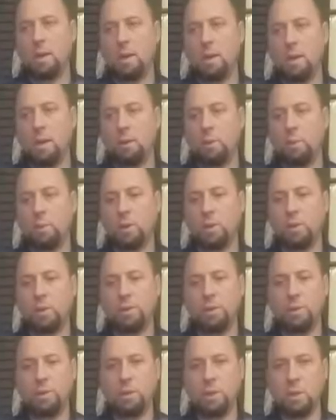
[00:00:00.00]
and with
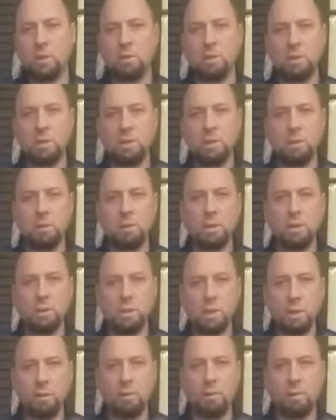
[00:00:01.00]
the G grace note in
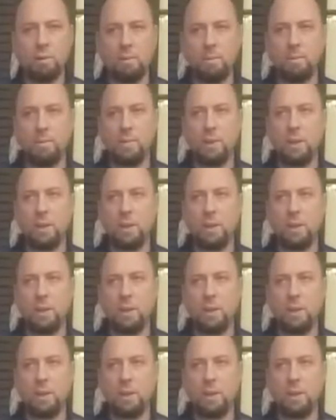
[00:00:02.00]
general.